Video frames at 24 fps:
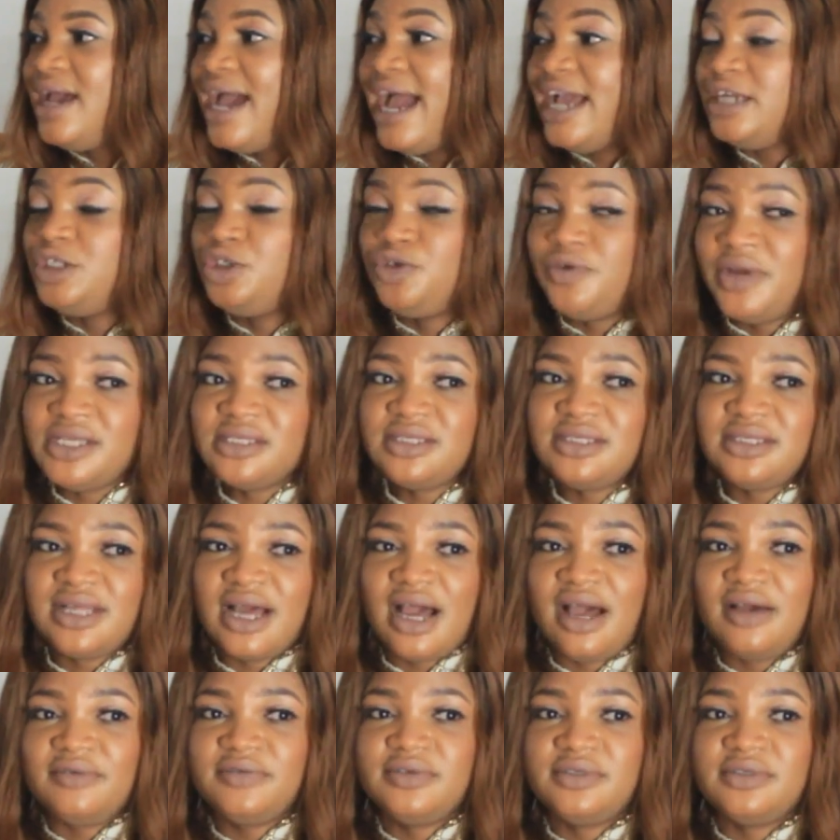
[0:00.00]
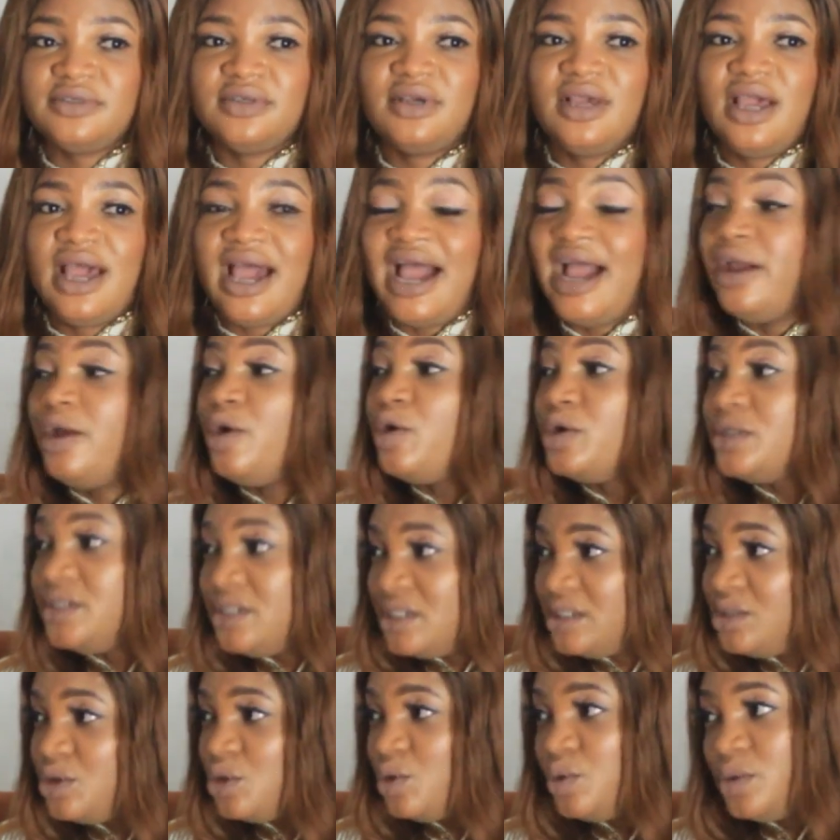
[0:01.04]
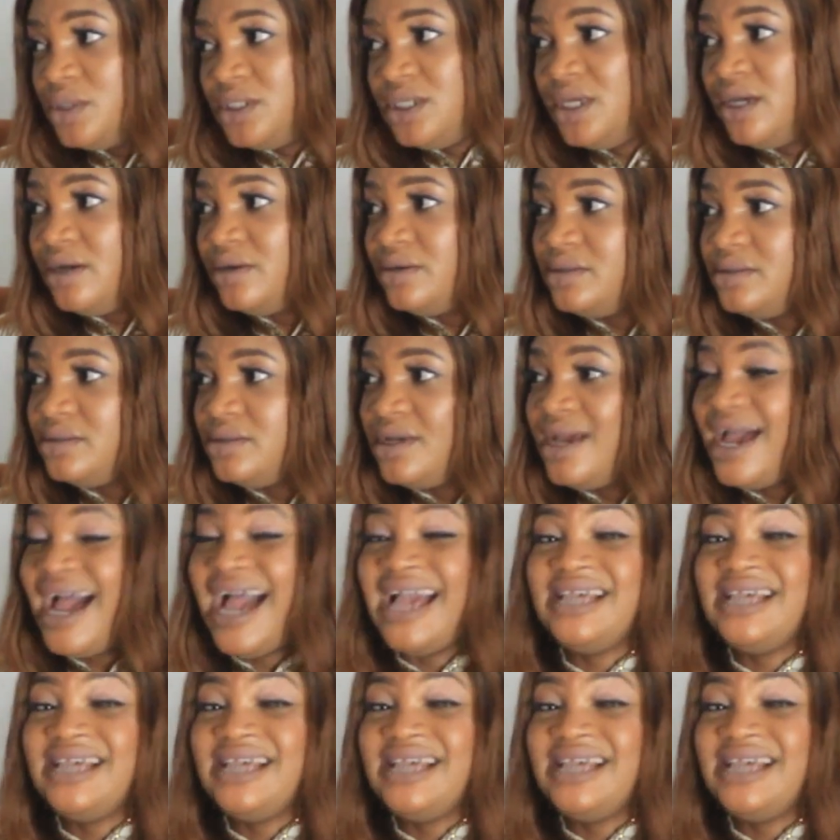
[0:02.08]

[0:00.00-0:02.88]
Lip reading: I train staffs, I audit hotels,